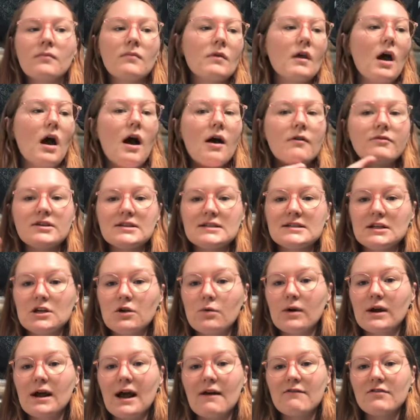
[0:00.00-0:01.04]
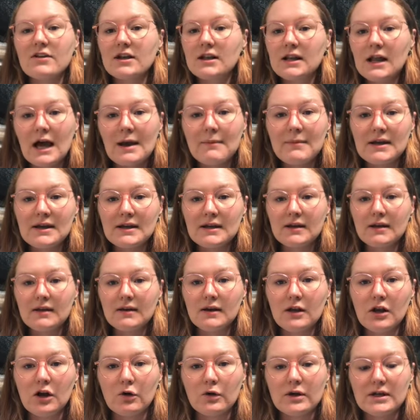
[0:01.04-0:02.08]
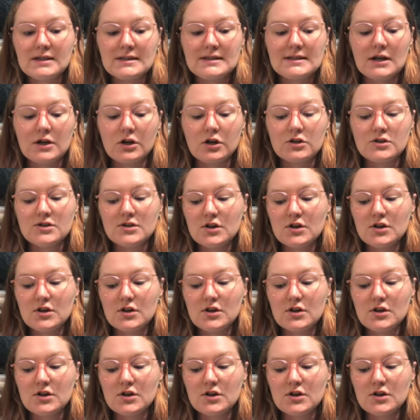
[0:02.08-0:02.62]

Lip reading: Obviously you want to have the climate, considered.